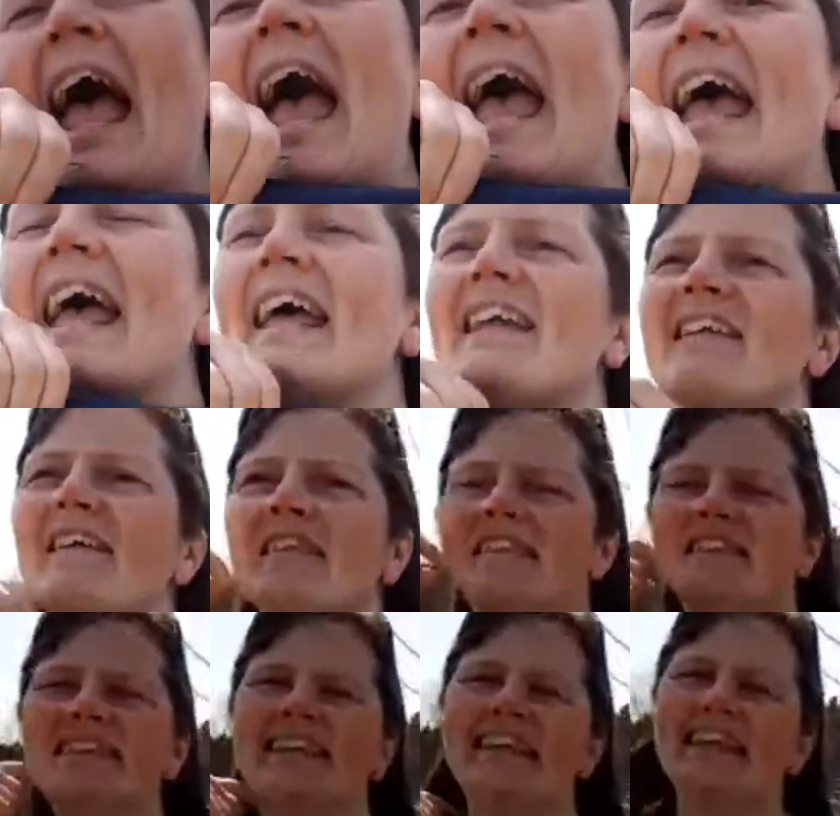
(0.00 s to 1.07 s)
And the
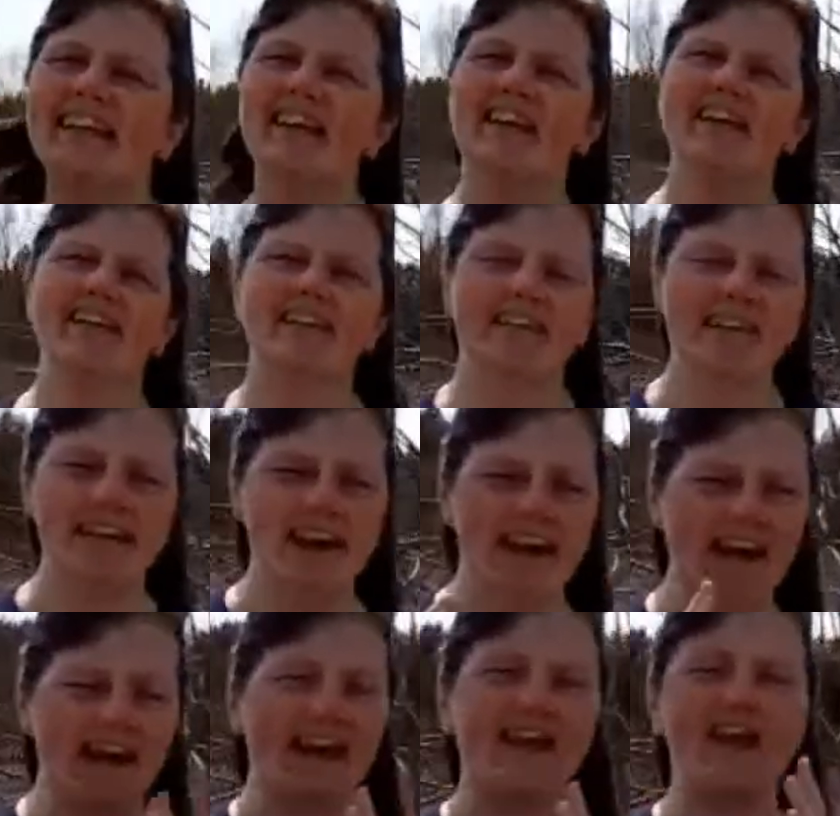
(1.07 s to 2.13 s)

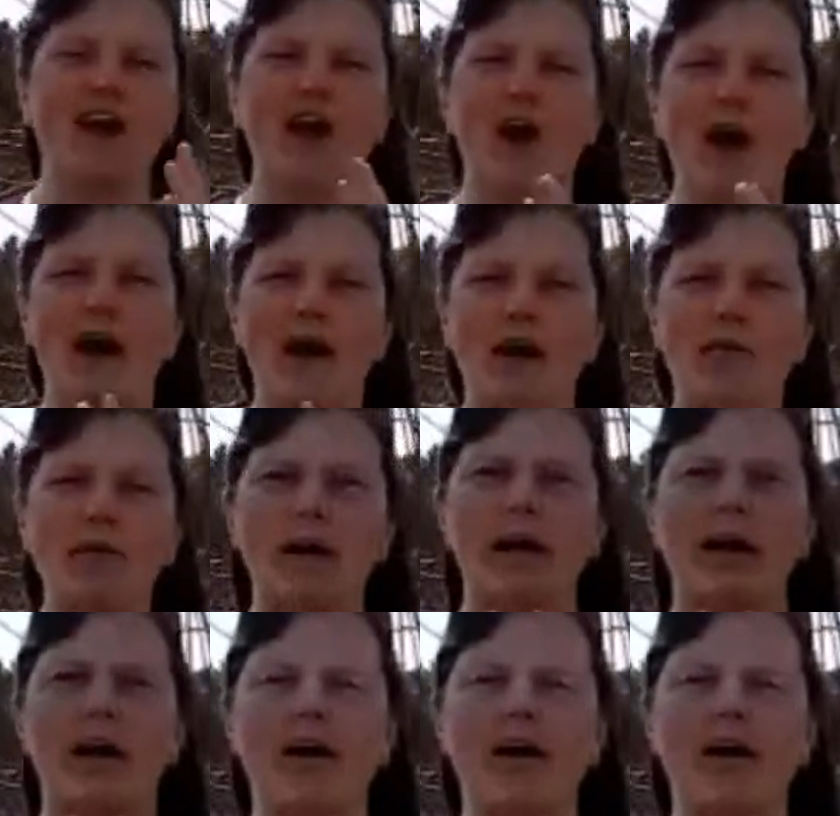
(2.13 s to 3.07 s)
TRCA um,